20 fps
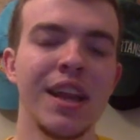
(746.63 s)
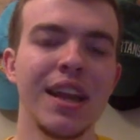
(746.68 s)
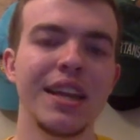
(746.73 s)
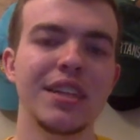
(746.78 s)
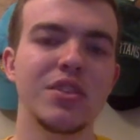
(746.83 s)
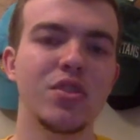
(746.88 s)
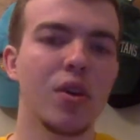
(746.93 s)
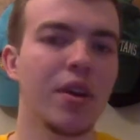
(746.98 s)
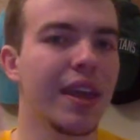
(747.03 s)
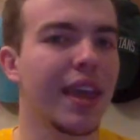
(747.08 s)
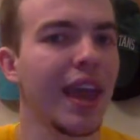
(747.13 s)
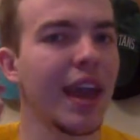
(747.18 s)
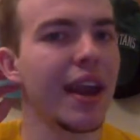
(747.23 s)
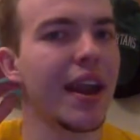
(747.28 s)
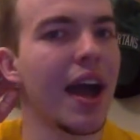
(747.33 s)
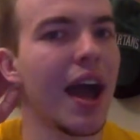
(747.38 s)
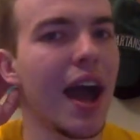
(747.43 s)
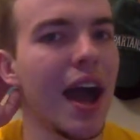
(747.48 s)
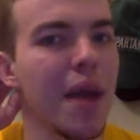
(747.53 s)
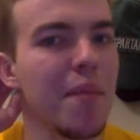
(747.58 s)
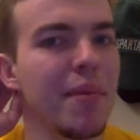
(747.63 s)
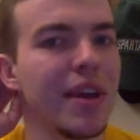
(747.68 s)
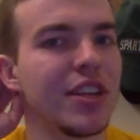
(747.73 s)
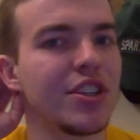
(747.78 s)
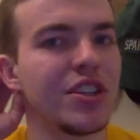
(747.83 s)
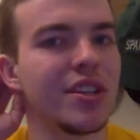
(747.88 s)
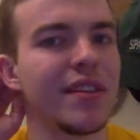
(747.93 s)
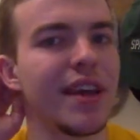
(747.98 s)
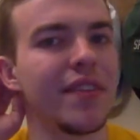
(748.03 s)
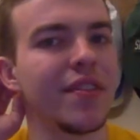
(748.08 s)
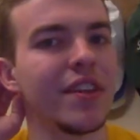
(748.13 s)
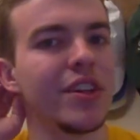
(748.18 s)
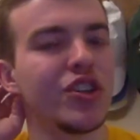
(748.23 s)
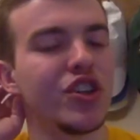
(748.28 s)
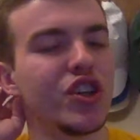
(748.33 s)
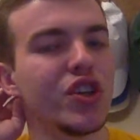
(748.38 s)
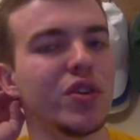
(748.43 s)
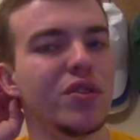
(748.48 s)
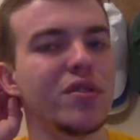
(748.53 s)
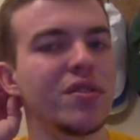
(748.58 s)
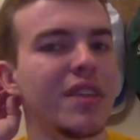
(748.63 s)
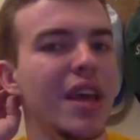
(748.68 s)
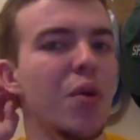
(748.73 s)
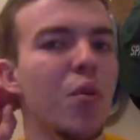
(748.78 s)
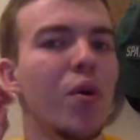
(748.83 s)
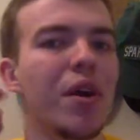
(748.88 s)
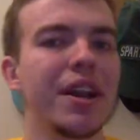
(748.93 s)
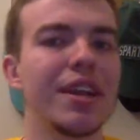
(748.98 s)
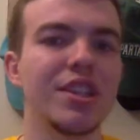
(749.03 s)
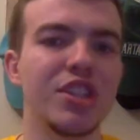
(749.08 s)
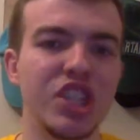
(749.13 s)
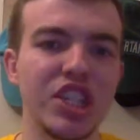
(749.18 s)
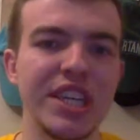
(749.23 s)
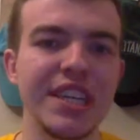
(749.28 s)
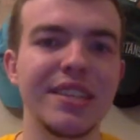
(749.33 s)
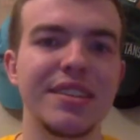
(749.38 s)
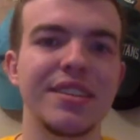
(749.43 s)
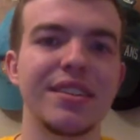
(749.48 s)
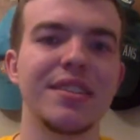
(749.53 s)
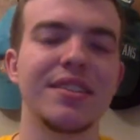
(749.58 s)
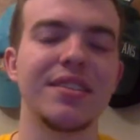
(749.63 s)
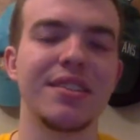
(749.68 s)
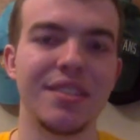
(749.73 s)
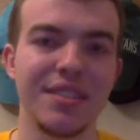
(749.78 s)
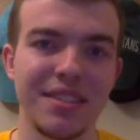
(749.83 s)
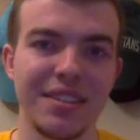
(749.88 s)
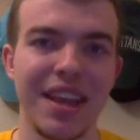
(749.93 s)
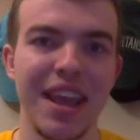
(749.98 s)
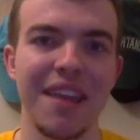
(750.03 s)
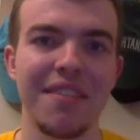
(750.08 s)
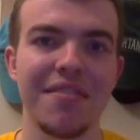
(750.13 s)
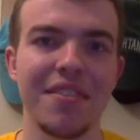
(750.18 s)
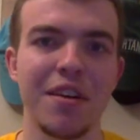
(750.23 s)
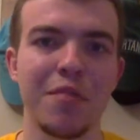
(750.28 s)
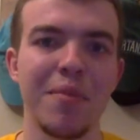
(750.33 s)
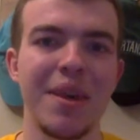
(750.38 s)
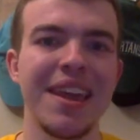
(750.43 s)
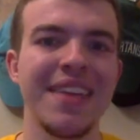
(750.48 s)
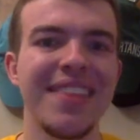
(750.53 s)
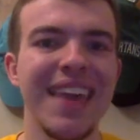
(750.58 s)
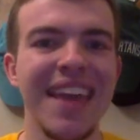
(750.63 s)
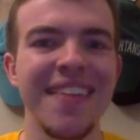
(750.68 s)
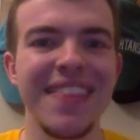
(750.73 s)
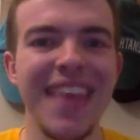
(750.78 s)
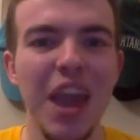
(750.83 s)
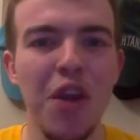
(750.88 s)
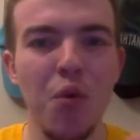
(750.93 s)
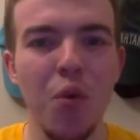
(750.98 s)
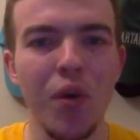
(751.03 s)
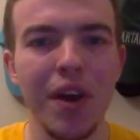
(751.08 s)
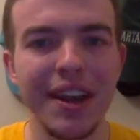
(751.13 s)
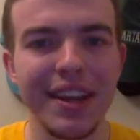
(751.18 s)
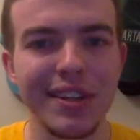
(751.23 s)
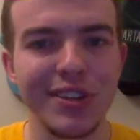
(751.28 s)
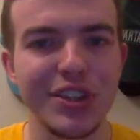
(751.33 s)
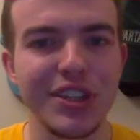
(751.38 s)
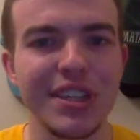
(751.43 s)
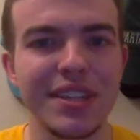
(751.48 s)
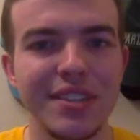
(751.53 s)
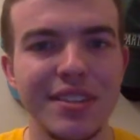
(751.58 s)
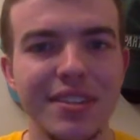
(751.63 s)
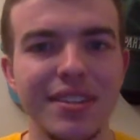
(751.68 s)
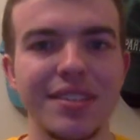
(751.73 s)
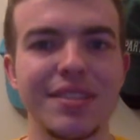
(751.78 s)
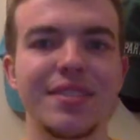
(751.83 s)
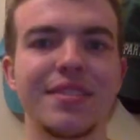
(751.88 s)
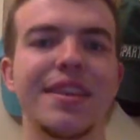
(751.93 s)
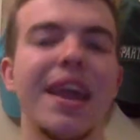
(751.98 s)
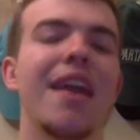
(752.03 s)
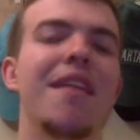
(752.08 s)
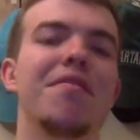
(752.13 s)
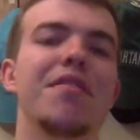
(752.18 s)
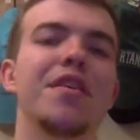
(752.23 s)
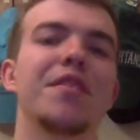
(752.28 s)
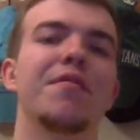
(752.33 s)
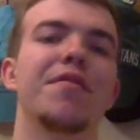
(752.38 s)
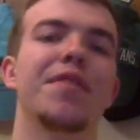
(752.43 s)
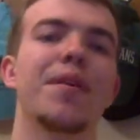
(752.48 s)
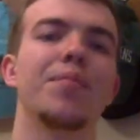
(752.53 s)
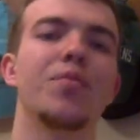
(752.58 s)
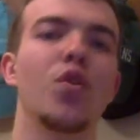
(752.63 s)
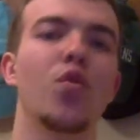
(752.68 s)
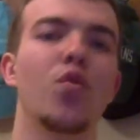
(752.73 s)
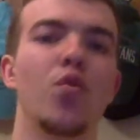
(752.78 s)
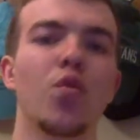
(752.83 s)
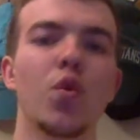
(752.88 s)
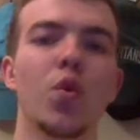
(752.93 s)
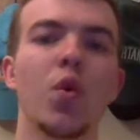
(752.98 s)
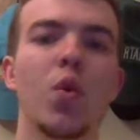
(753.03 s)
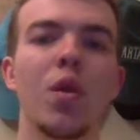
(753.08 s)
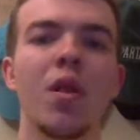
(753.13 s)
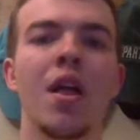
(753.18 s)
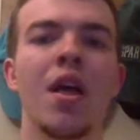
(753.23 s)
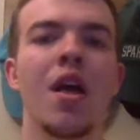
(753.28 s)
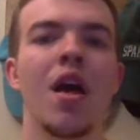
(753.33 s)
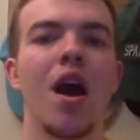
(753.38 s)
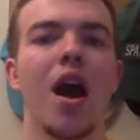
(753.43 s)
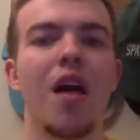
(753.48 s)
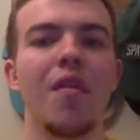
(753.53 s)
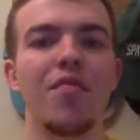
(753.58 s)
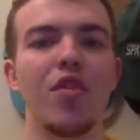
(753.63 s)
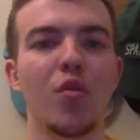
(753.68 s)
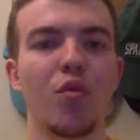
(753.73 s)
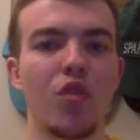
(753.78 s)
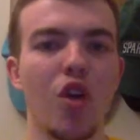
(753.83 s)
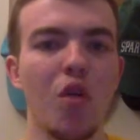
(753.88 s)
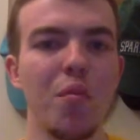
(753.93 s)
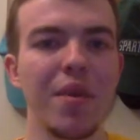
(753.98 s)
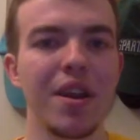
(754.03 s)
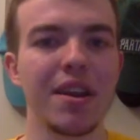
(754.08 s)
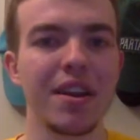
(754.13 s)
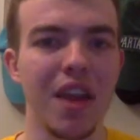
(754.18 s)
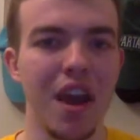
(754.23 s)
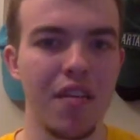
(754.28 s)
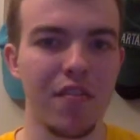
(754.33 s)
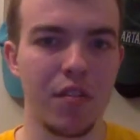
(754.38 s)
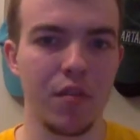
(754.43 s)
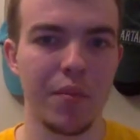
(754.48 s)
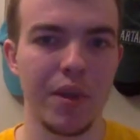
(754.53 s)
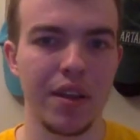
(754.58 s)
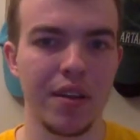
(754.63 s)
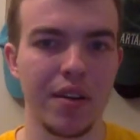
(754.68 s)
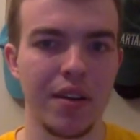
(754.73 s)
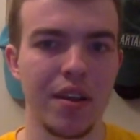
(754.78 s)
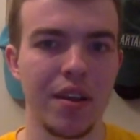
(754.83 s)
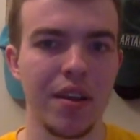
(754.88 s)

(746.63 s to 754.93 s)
And so again, I mentioned that the Jews, they wanted Jesus to save them. And they wanted Jesus to save them from the rule of the Roman government.